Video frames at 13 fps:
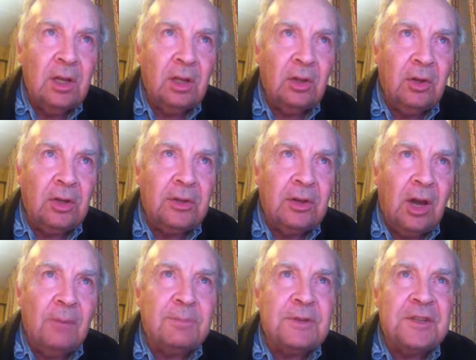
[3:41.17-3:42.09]
looked
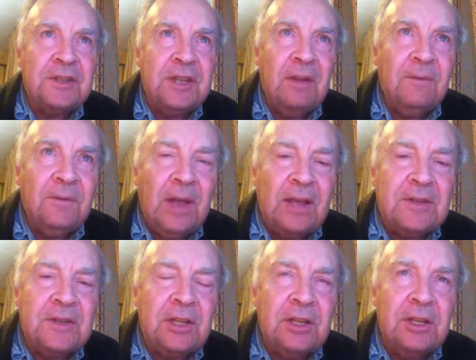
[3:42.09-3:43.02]
up
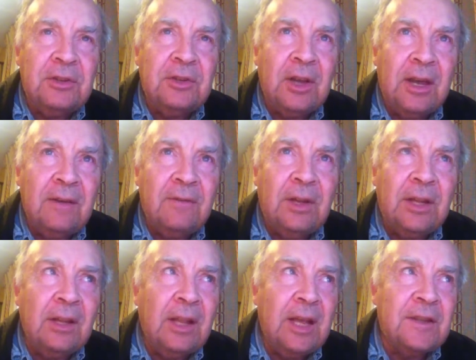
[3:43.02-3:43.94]
steadfastly into
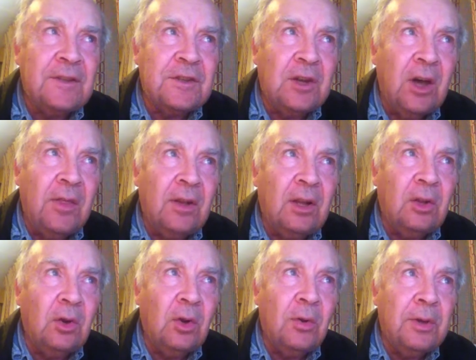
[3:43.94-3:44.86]
heaven and saw the
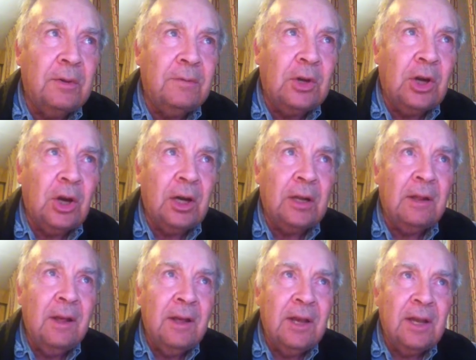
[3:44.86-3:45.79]
glory of God
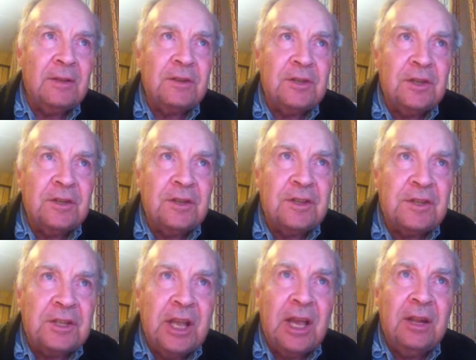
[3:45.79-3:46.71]
and Jesus
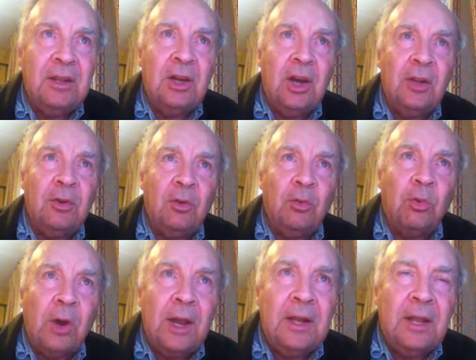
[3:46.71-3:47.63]
standing on the
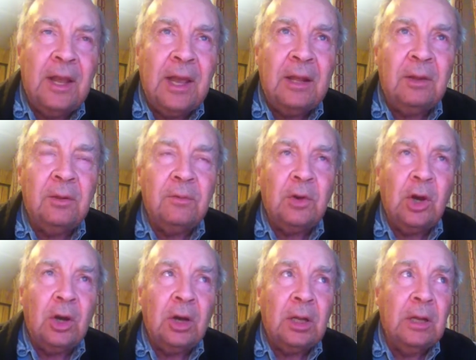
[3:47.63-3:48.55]
right hand of
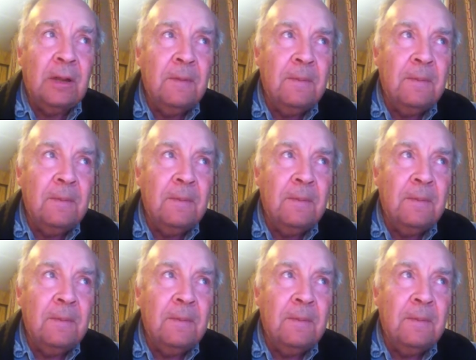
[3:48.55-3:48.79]
God,